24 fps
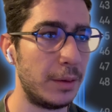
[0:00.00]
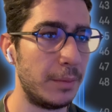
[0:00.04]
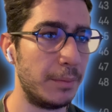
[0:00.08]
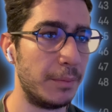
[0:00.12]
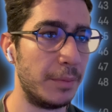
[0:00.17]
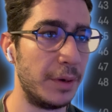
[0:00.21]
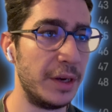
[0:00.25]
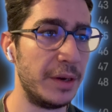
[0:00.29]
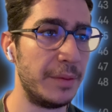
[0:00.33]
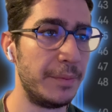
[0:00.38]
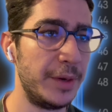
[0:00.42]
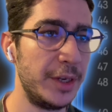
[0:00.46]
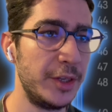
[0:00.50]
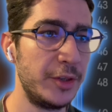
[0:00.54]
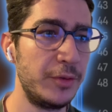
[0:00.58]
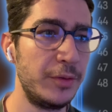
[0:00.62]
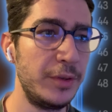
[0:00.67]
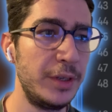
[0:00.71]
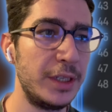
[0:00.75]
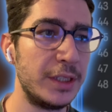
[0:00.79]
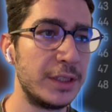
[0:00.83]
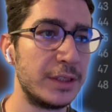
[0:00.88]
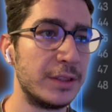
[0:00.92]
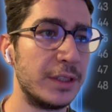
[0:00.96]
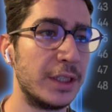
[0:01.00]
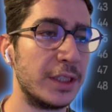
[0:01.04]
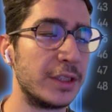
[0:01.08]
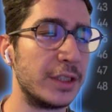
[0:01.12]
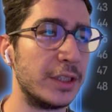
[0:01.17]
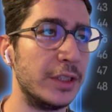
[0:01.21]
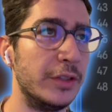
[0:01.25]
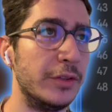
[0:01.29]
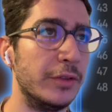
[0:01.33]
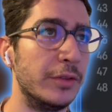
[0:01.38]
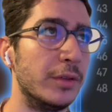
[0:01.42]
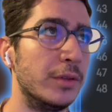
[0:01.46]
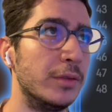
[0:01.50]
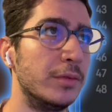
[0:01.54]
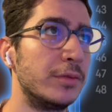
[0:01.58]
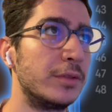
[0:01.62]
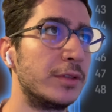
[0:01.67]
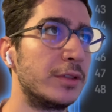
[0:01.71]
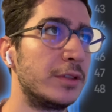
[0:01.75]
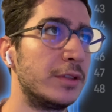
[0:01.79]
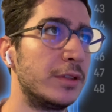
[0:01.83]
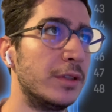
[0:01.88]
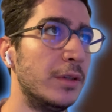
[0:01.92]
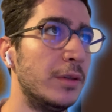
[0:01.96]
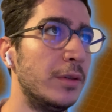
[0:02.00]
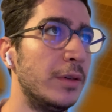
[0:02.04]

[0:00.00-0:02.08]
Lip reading: biometric is not enrolled. So